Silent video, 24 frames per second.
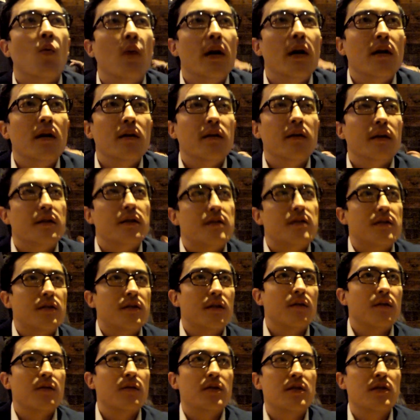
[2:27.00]
Well,
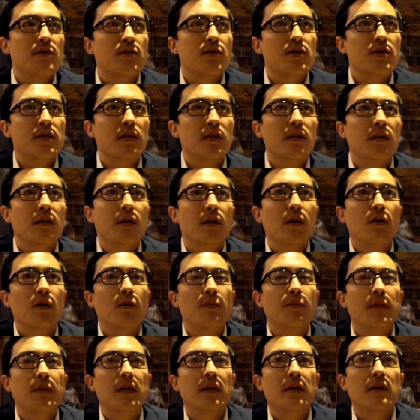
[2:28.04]
it was interesting,
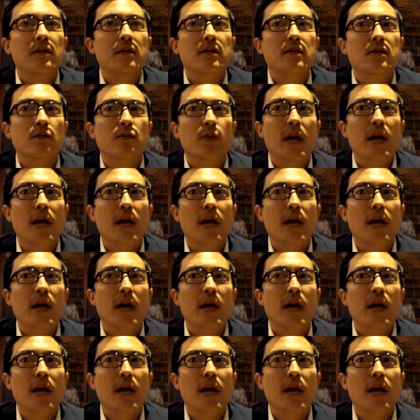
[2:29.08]
because